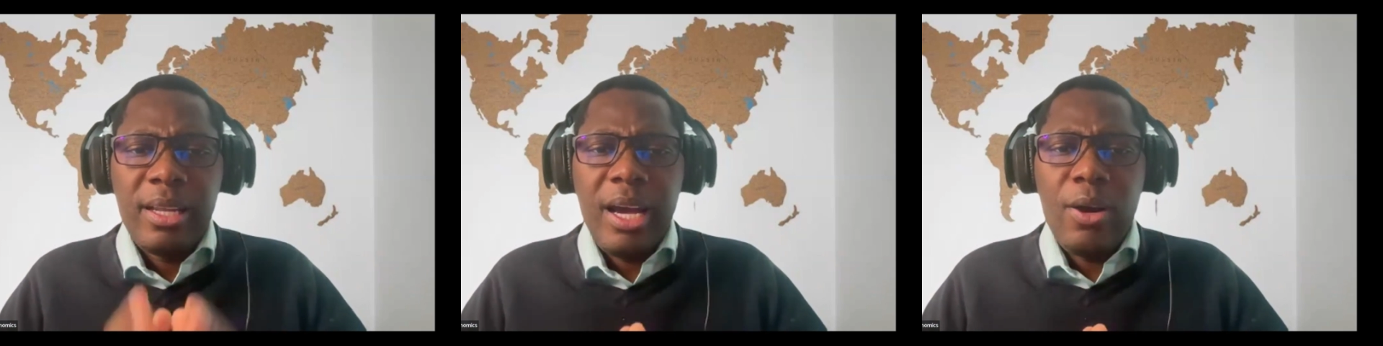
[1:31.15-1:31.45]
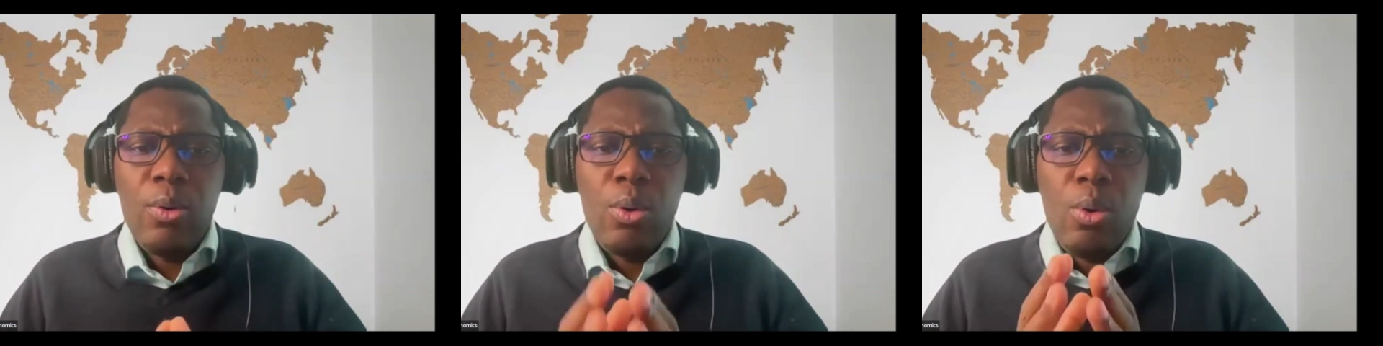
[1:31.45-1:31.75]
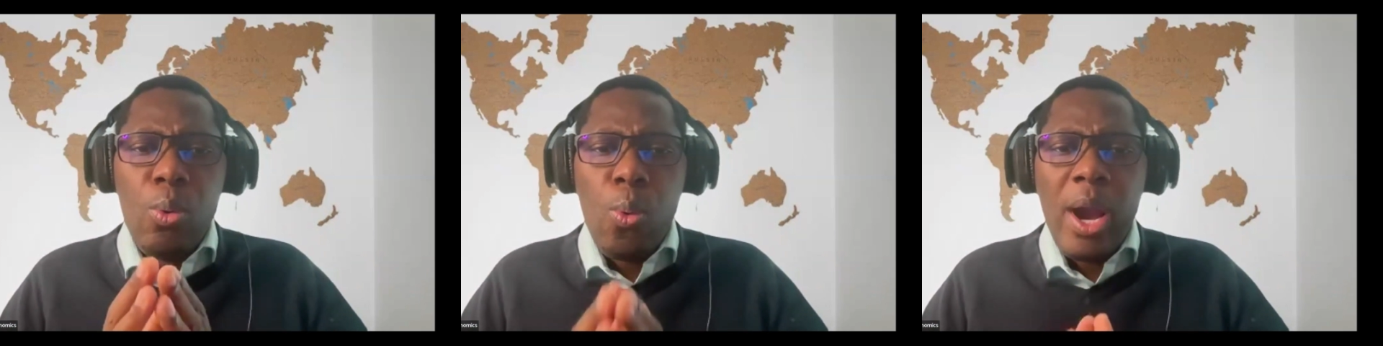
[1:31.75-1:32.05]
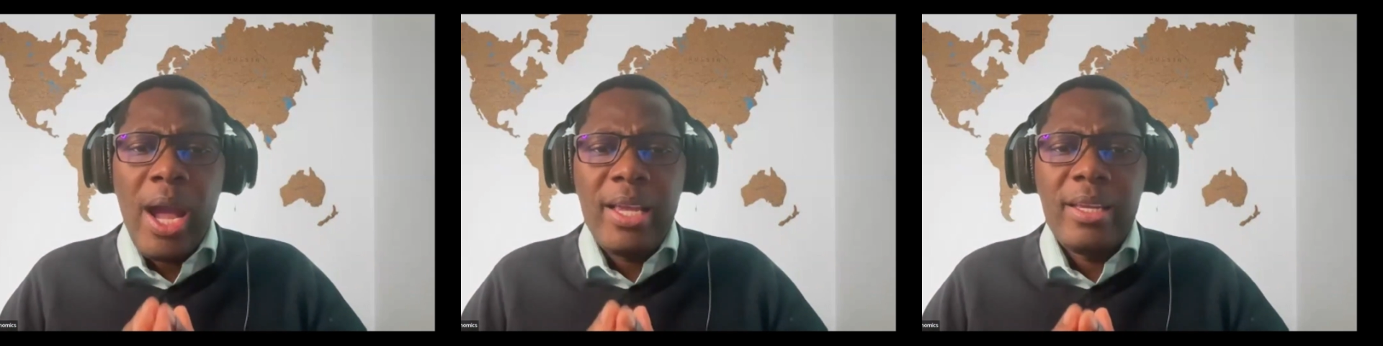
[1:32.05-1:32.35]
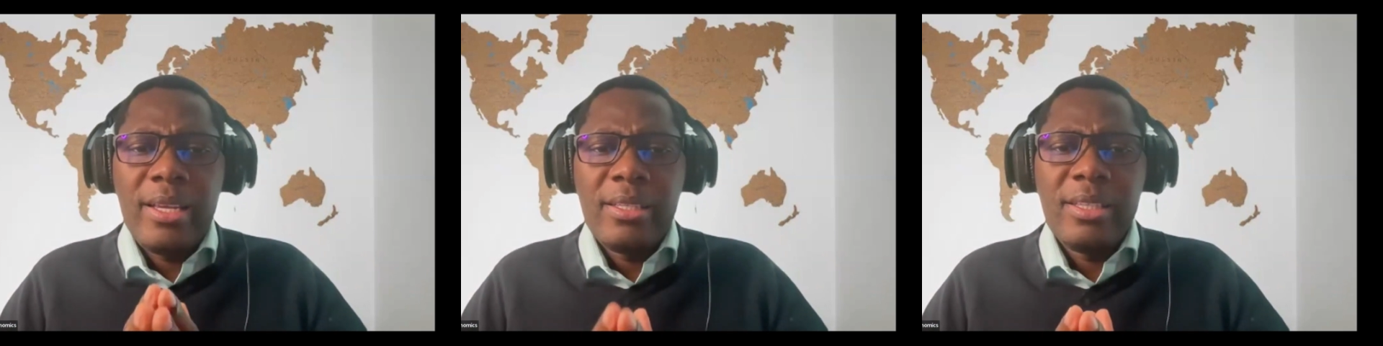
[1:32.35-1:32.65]
Now, why
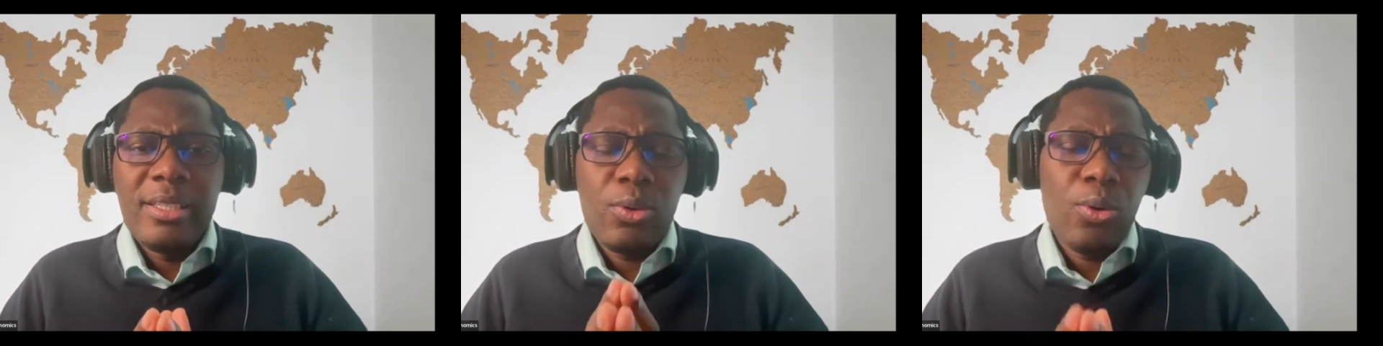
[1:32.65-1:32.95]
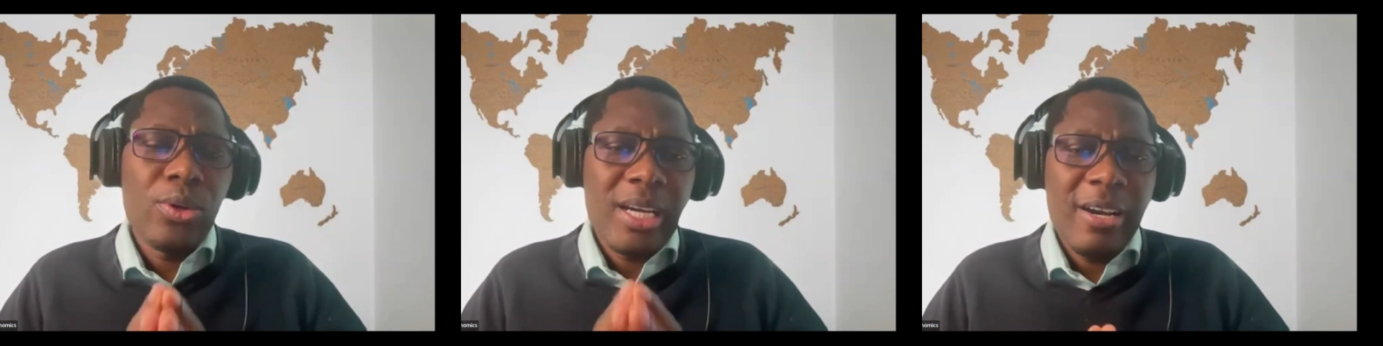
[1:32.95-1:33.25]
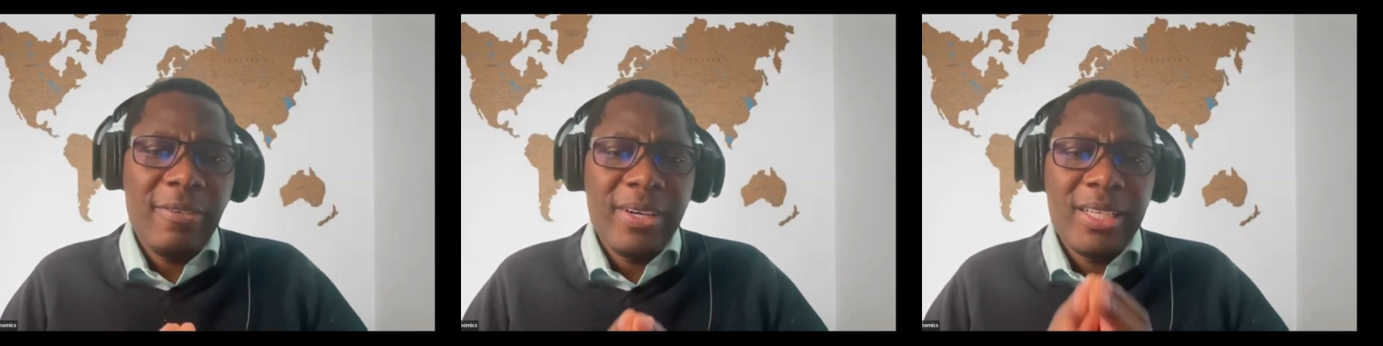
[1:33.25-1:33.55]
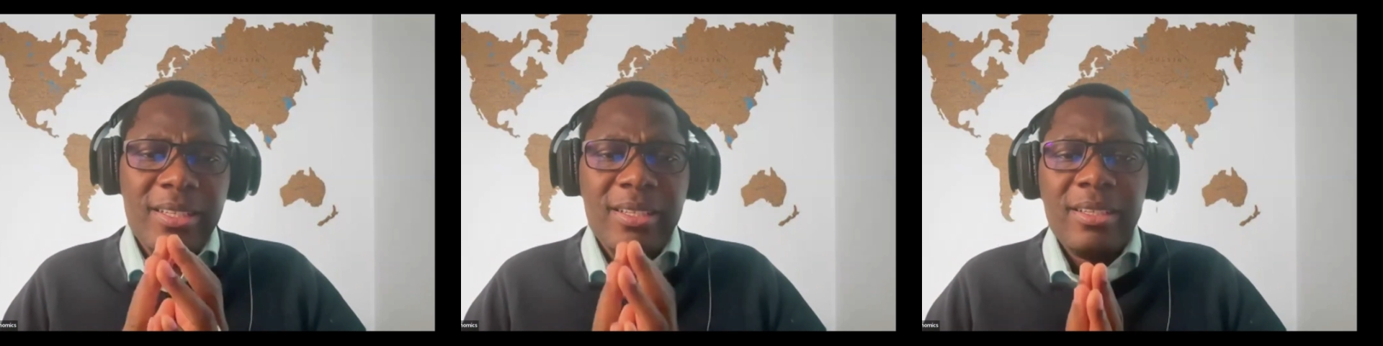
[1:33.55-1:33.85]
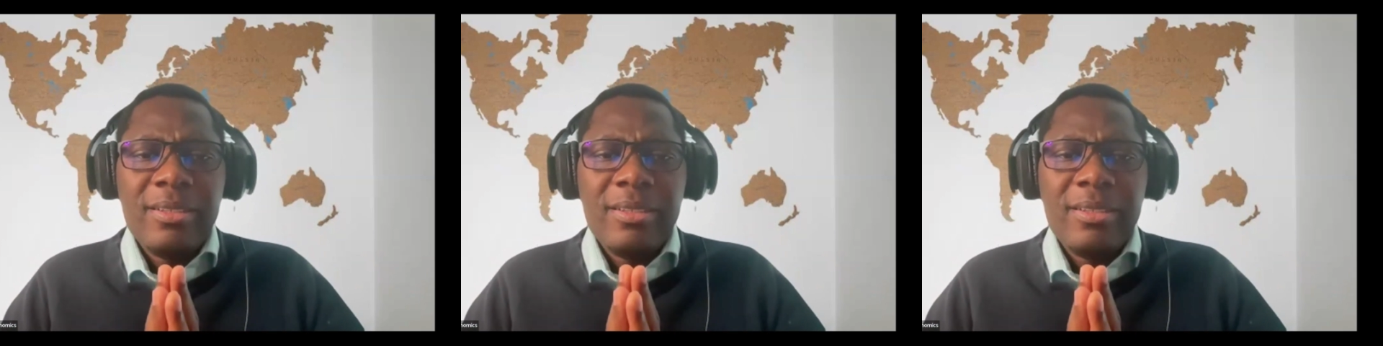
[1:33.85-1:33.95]
is this called covered